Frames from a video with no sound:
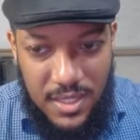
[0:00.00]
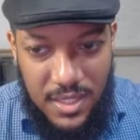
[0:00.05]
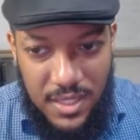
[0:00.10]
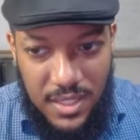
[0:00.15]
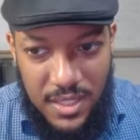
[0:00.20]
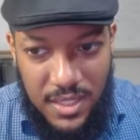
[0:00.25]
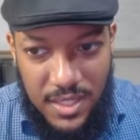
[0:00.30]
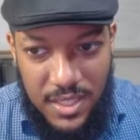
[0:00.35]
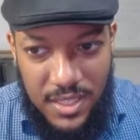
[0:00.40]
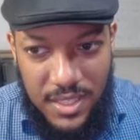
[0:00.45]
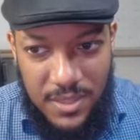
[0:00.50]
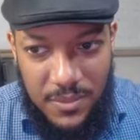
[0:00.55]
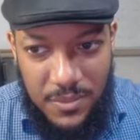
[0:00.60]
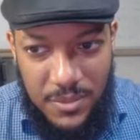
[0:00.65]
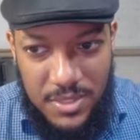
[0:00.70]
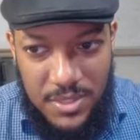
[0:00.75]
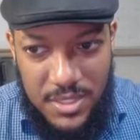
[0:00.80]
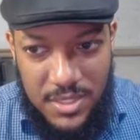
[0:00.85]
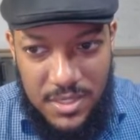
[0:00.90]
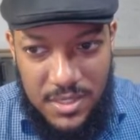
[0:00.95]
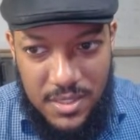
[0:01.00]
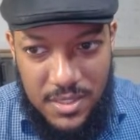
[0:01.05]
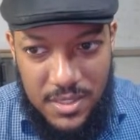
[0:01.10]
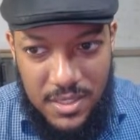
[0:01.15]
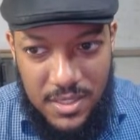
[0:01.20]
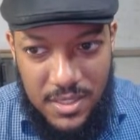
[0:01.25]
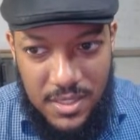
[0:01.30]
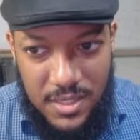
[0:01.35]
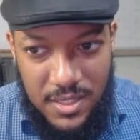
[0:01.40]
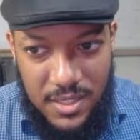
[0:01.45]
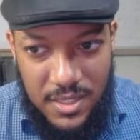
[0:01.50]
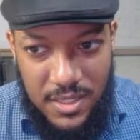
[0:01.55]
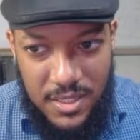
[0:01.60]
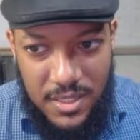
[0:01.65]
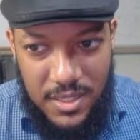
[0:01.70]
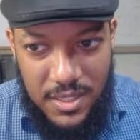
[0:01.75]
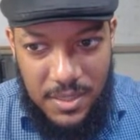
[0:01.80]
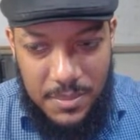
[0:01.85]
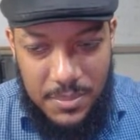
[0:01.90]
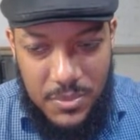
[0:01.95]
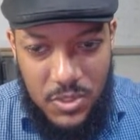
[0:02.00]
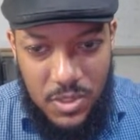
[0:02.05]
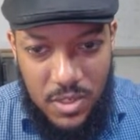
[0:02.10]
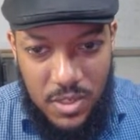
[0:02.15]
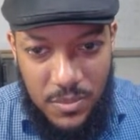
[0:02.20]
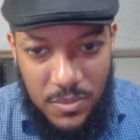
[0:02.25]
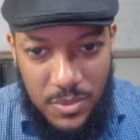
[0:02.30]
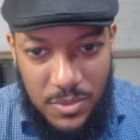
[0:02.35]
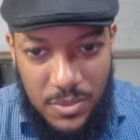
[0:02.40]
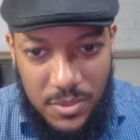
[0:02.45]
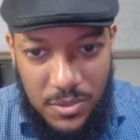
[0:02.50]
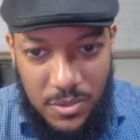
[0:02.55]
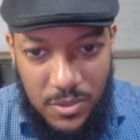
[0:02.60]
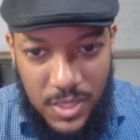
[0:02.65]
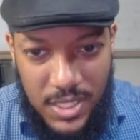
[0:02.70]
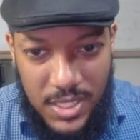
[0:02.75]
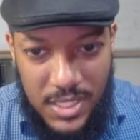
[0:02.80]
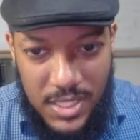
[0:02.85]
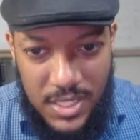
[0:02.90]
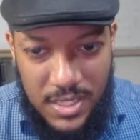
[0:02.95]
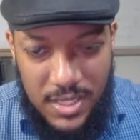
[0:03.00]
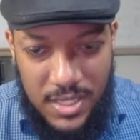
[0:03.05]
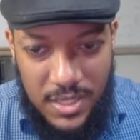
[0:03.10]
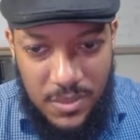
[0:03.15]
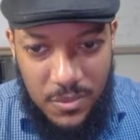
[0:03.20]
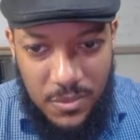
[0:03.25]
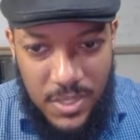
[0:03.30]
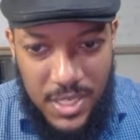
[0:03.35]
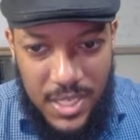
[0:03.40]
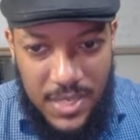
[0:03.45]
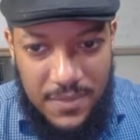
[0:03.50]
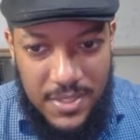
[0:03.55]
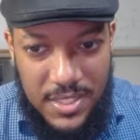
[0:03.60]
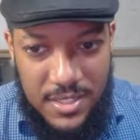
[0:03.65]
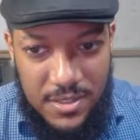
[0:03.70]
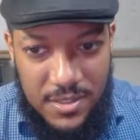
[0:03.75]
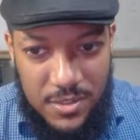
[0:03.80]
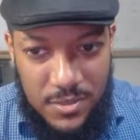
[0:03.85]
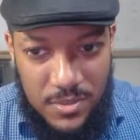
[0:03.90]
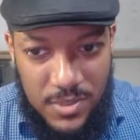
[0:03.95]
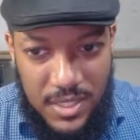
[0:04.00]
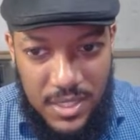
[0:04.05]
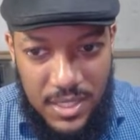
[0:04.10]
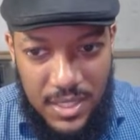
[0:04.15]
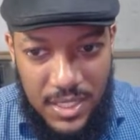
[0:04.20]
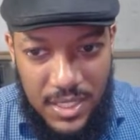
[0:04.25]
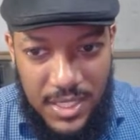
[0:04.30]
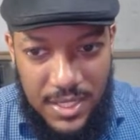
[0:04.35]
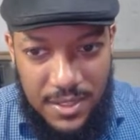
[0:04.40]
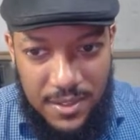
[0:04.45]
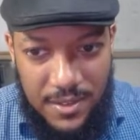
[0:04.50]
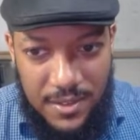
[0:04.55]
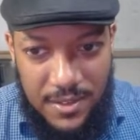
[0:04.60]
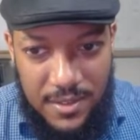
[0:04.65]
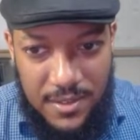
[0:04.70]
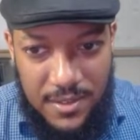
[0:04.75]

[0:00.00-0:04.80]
And we're just going to keep drawing. We'll correct anything we have issues with later.